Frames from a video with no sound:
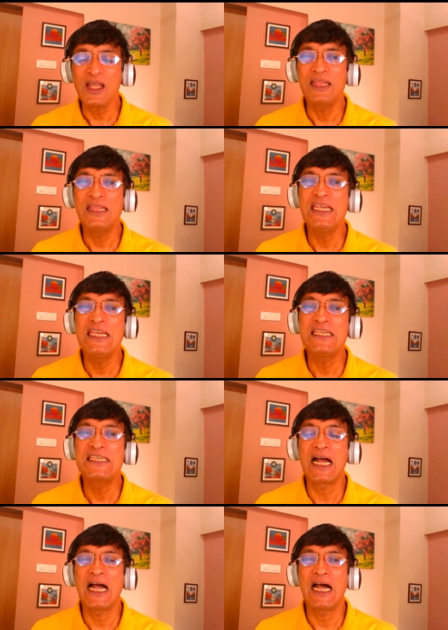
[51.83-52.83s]
These
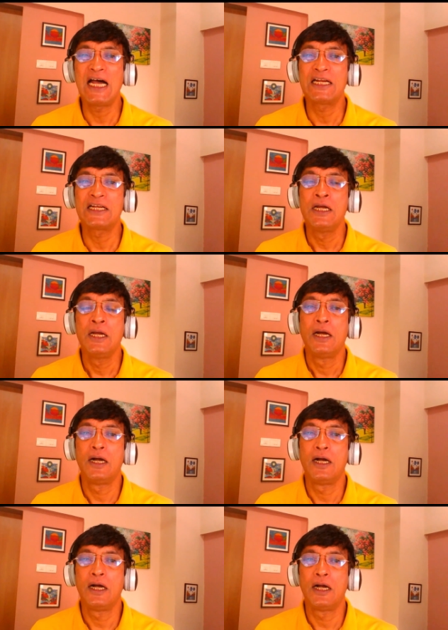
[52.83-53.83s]
are
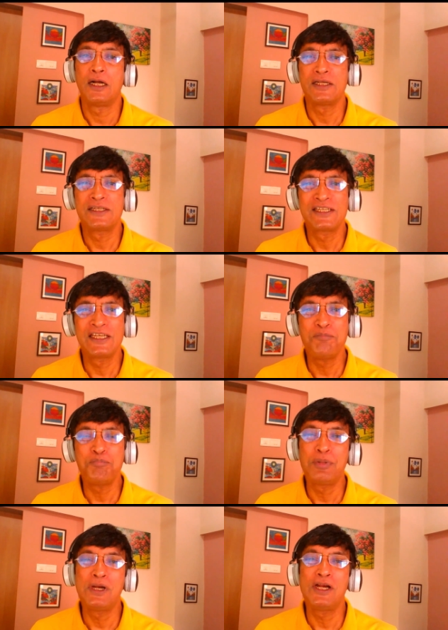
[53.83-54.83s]

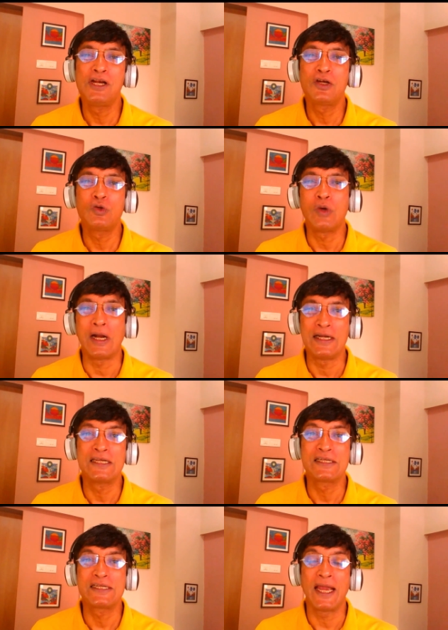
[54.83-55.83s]
simple to
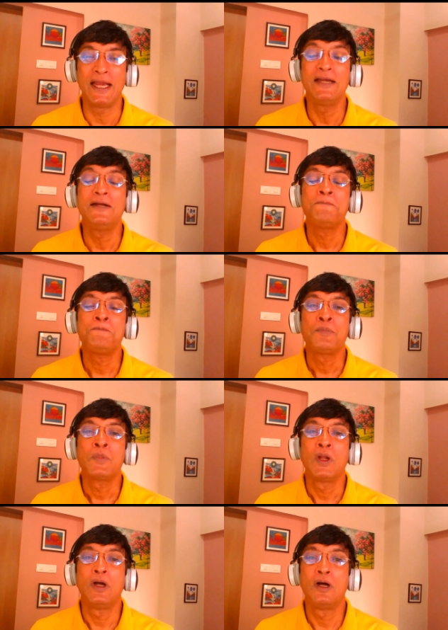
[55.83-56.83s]
understand,
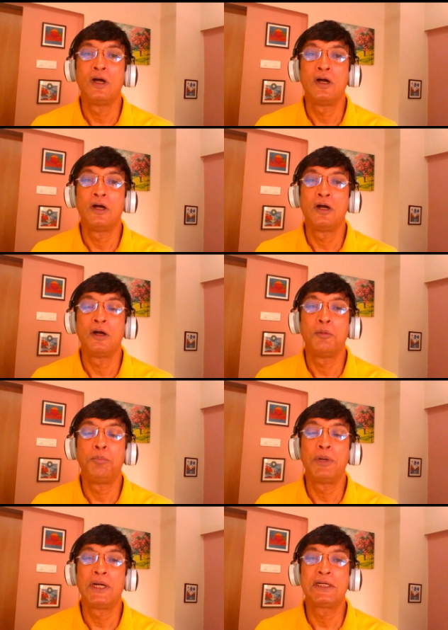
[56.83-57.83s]

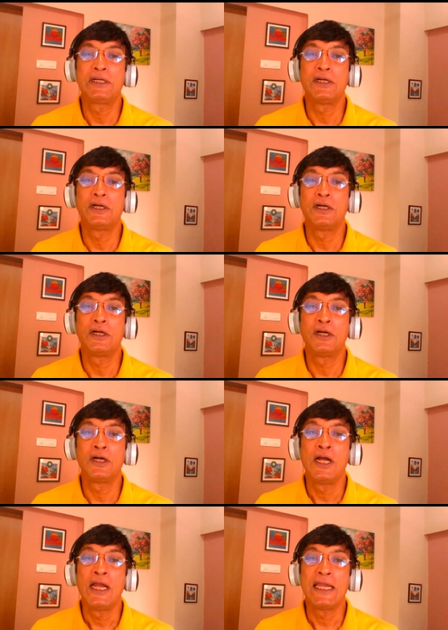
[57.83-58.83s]
but
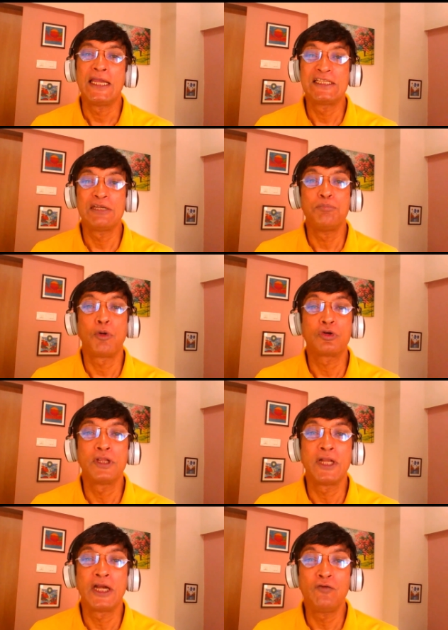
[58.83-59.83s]
it's important
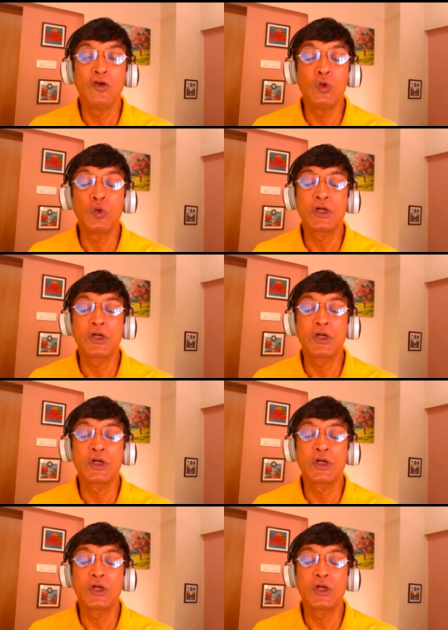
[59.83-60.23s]
that we look